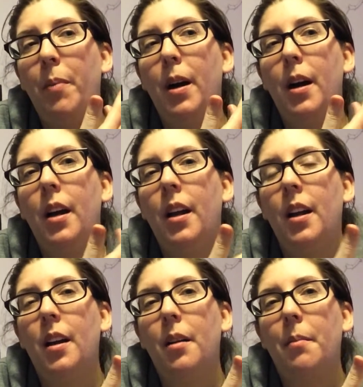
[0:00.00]
But
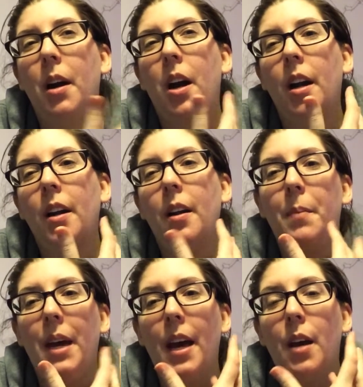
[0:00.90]
my heart and
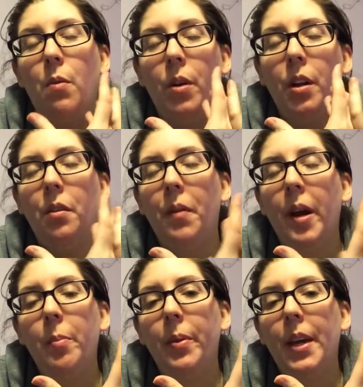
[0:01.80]
my head were in the
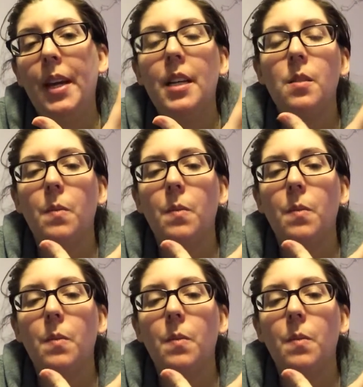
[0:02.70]
right place,